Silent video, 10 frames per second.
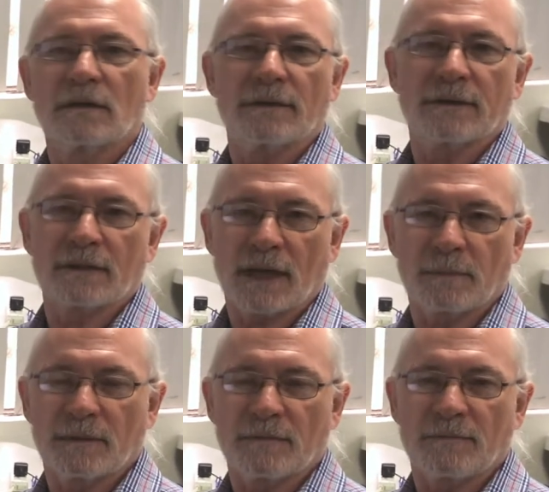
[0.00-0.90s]
other
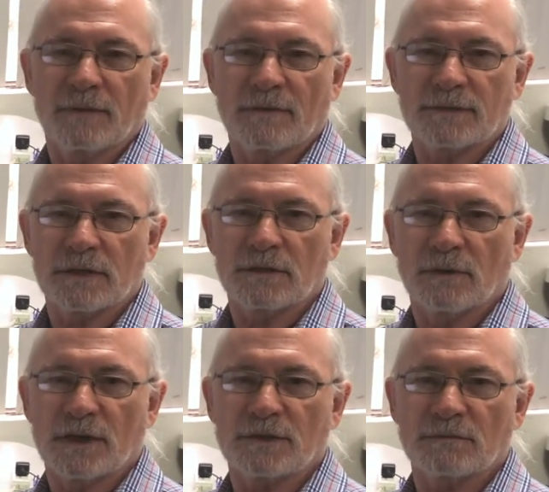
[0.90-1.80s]
type of
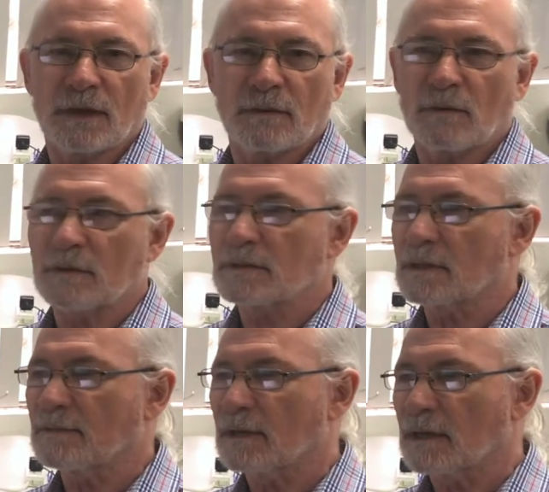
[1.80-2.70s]
situation where we want to
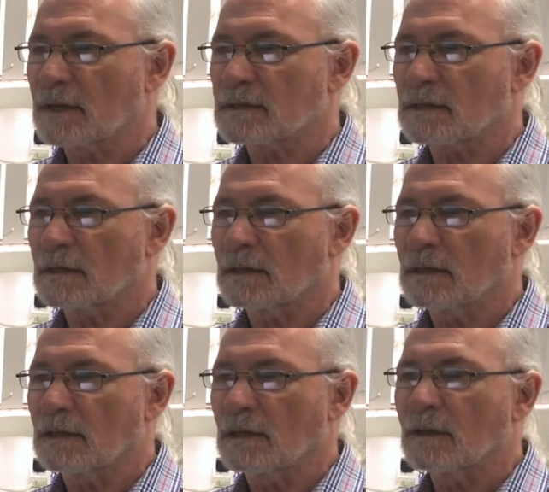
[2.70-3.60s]
give the guest a
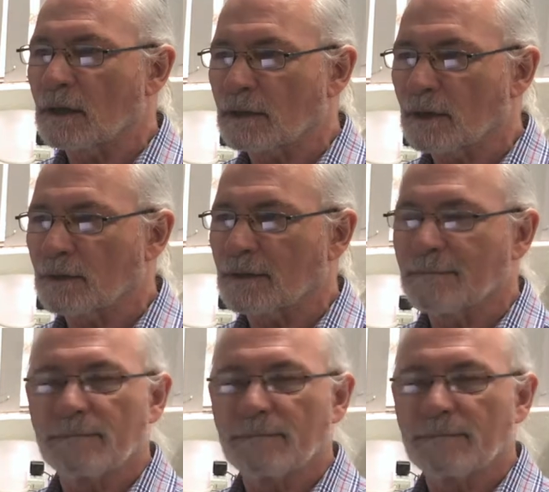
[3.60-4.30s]
code.